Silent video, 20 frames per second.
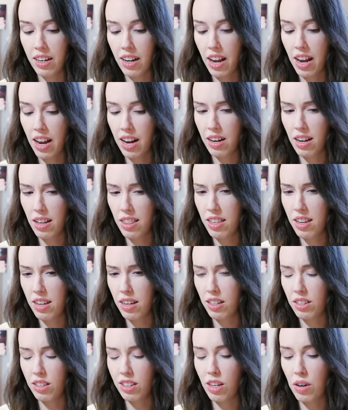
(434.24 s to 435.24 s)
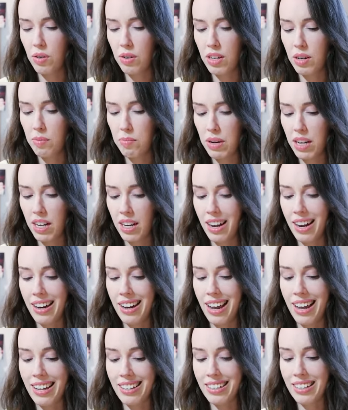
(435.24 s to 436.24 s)
and I think it's going to be an
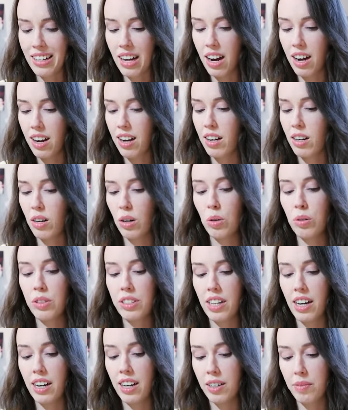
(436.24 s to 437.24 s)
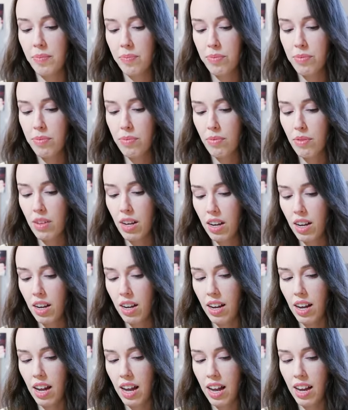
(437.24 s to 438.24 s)
SR alt art.
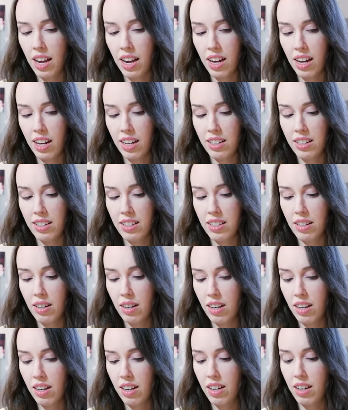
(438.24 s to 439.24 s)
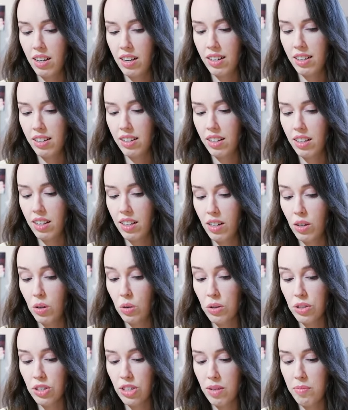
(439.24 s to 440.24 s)
And it
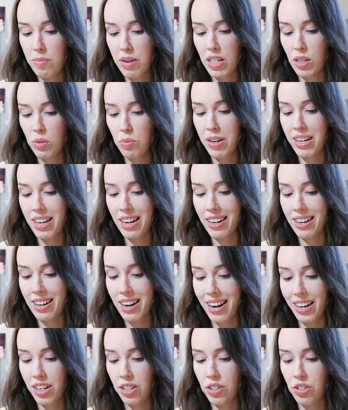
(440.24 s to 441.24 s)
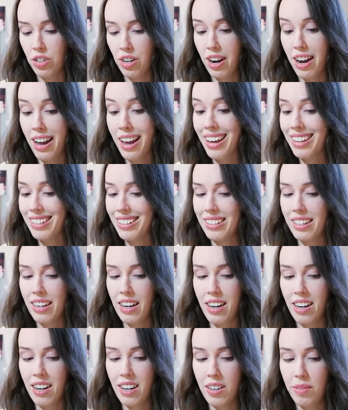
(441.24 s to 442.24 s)
also means we get an extra
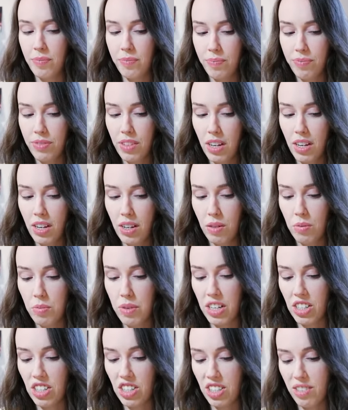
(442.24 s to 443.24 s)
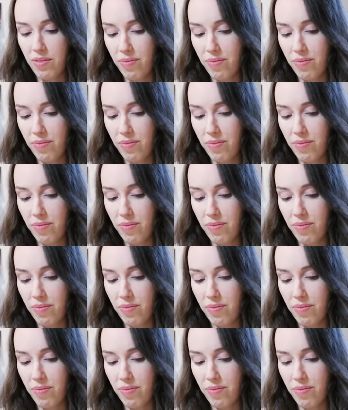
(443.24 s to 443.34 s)
SR, which,